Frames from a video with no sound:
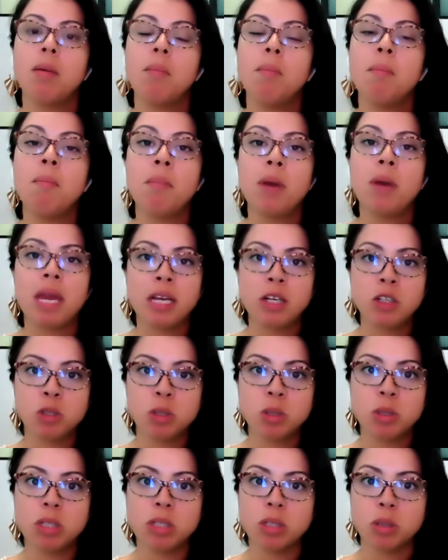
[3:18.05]
Make
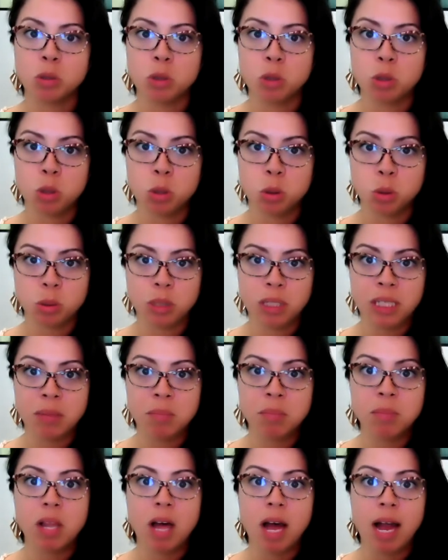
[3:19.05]
sure that you're
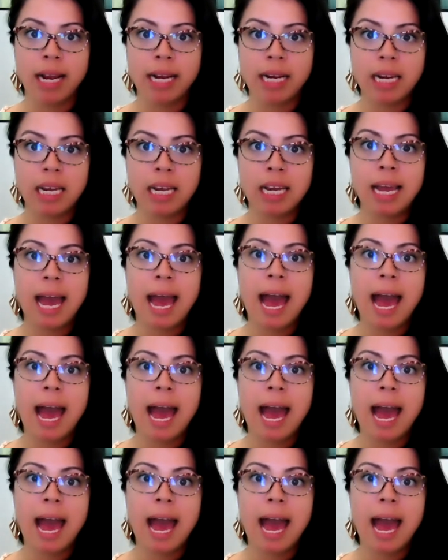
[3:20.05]
streamlining